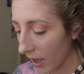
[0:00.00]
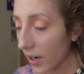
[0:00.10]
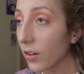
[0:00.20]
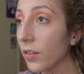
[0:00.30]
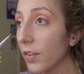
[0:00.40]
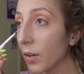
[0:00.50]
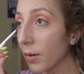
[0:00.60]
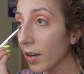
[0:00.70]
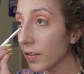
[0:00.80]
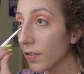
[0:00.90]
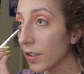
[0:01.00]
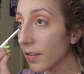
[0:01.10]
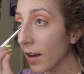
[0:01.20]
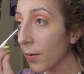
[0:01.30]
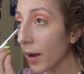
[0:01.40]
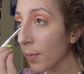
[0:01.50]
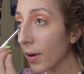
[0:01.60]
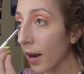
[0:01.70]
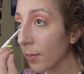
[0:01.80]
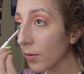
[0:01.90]
I don't know if anyone else feels that way,
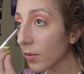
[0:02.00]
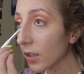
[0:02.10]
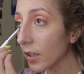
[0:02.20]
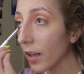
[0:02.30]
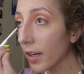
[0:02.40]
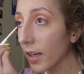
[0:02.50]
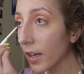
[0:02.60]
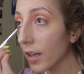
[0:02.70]
but I've been really liking